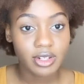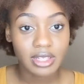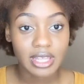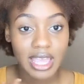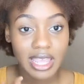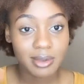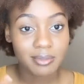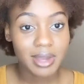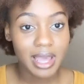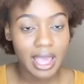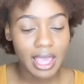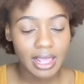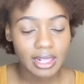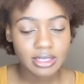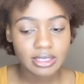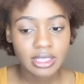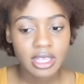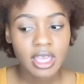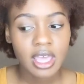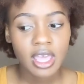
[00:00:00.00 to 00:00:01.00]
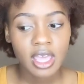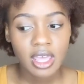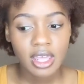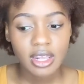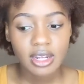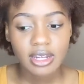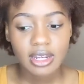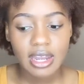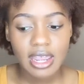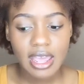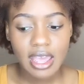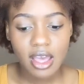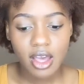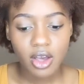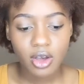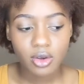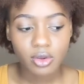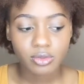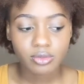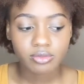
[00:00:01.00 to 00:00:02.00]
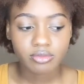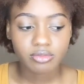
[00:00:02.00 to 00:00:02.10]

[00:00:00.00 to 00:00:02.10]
like mine's. Now,